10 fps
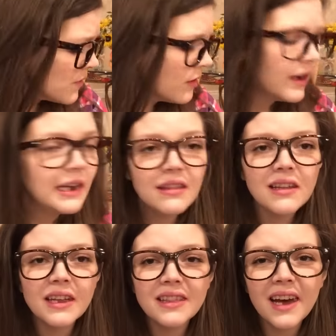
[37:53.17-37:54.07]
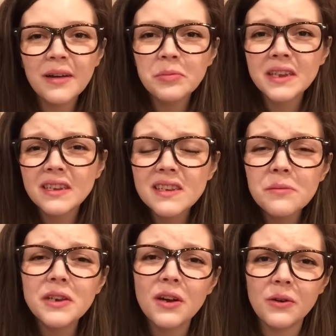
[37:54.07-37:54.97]
or anything like that, please
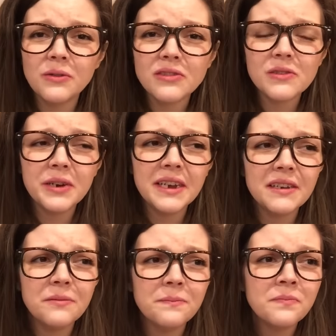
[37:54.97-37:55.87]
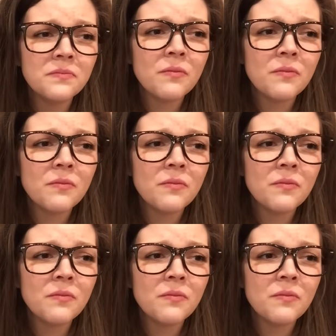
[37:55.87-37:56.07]
let me know so I can...